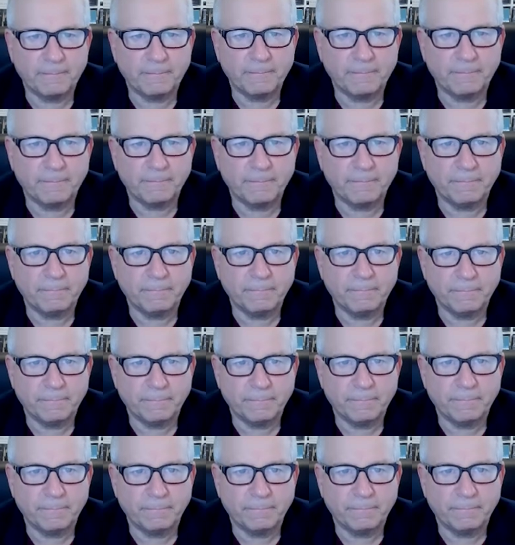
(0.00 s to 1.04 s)

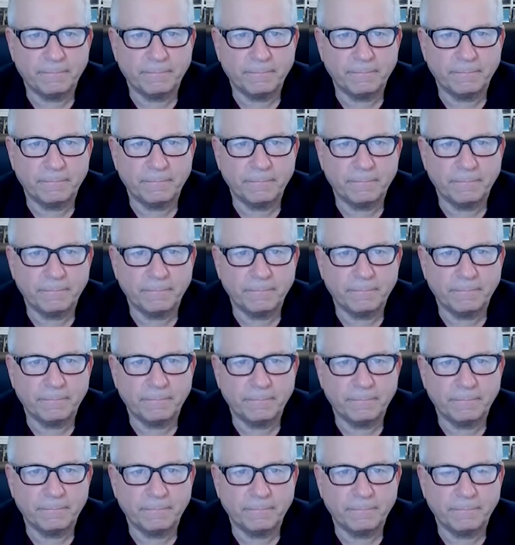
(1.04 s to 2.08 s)

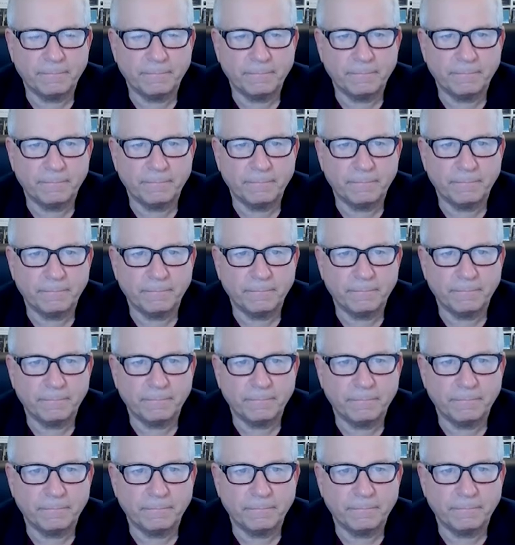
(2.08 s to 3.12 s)

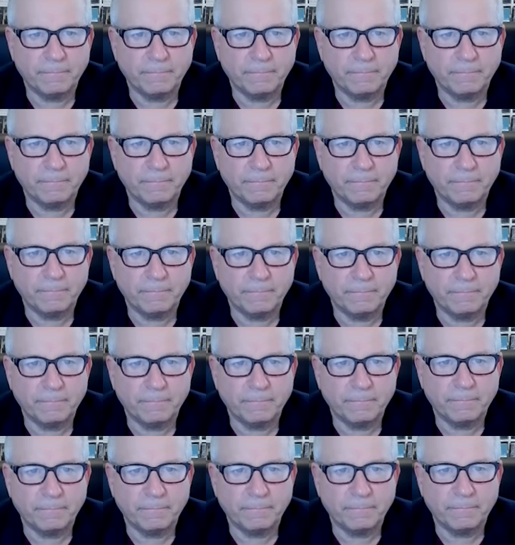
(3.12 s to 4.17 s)

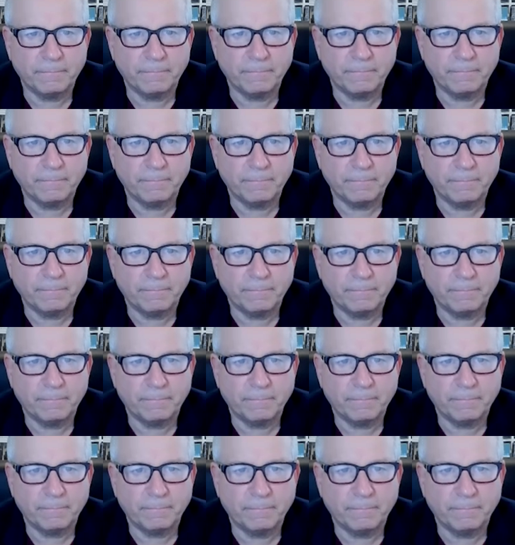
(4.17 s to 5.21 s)

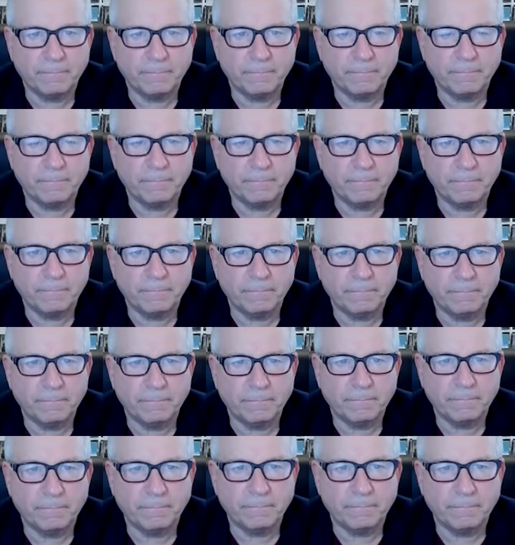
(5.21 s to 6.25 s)

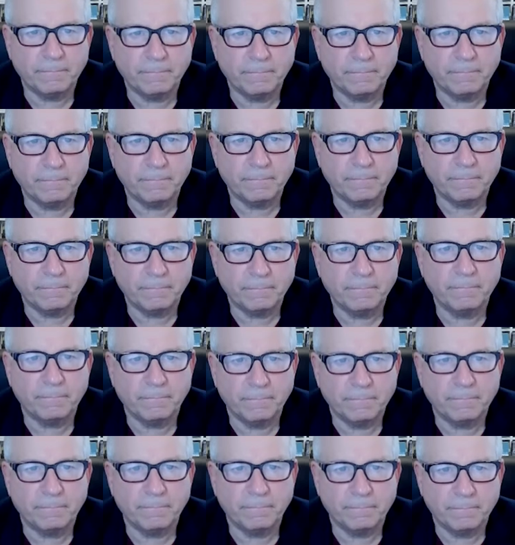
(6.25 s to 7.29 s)

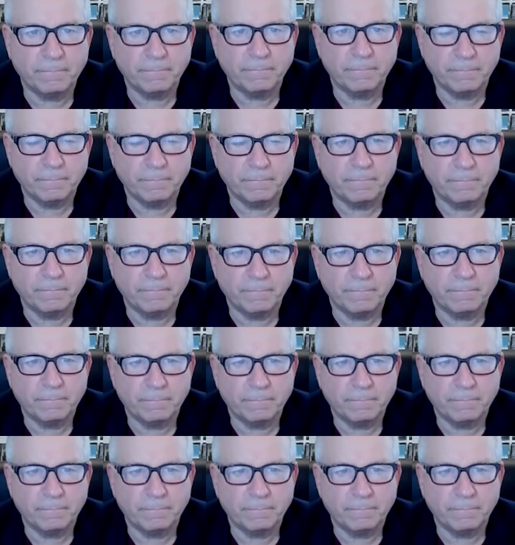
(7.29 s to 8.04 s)
No words are spoken by the person on screen.